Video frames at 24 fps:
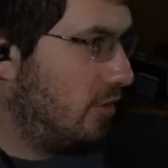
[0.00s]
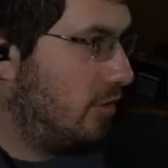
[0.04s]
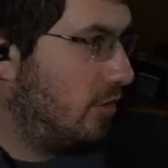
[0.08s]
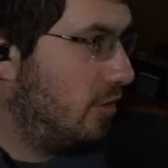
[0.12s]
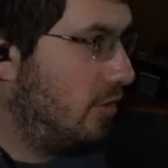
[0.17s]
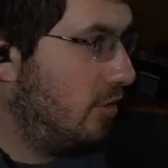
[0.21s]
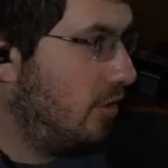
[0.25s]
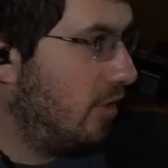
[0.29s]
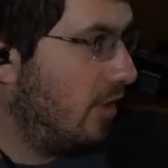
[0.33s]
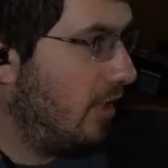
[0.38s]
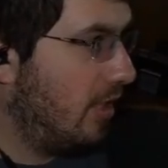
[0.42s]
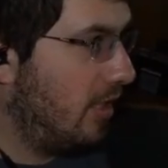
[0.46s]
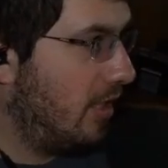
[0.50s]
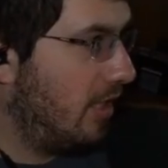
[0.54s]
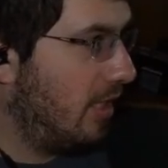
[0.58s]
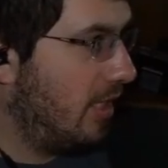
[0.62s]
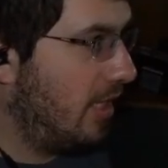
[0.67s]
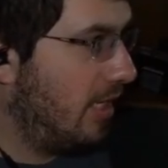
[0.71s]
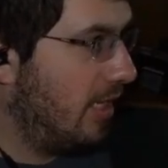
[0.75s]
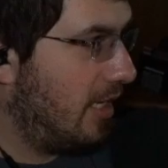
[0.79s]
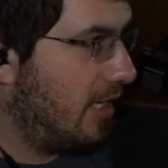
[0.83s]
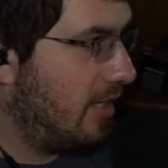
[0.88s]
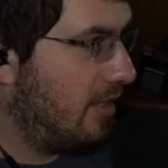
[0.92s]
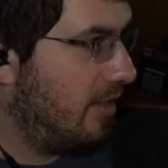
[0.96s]
should
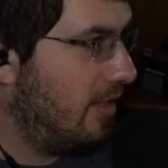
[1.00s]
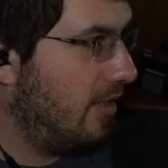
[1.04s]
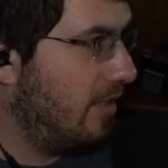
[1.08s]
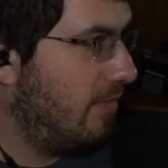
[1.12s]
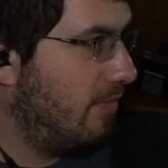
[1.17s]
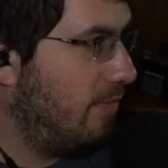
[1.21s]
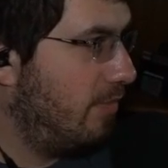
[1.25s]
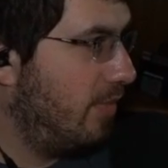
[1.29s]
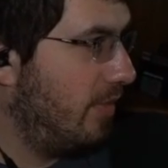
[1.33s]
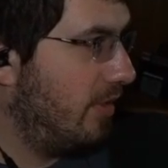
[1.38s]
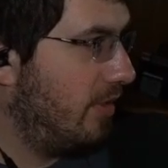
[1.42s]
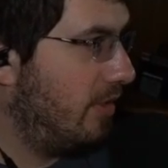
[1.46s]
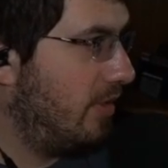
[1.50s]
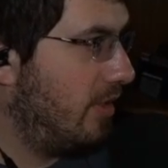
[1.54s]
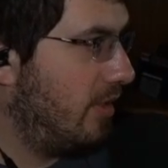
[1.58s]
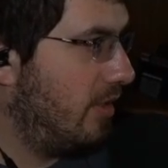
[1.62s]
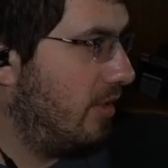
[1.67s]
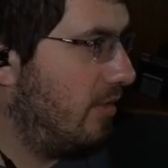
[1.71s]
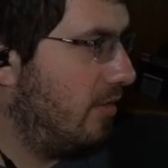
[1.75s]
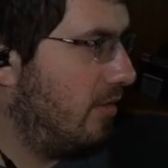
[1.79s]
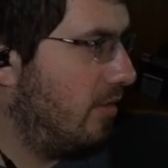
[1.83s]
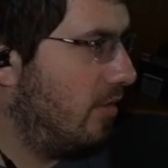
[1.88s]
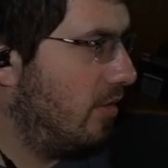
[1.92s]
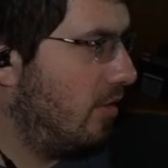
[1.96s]
unlock the
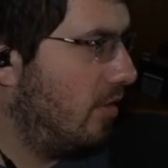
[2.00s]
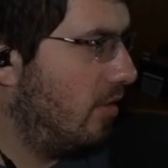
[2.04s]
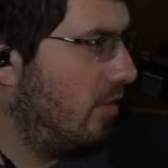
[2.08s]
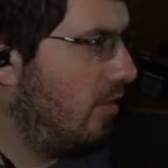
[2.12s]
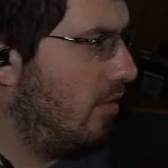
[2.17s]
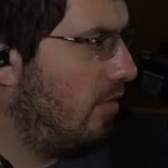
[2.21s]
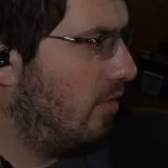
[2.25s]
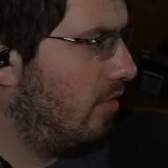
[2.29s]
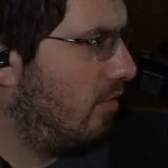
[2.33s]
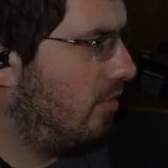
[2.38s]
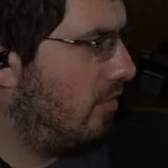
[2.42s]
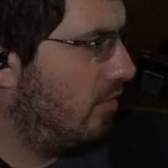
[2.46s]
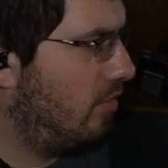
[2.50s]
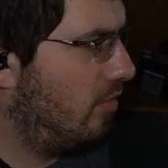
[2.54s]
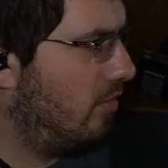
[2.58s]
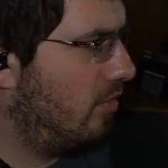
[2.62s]
ability. Oh,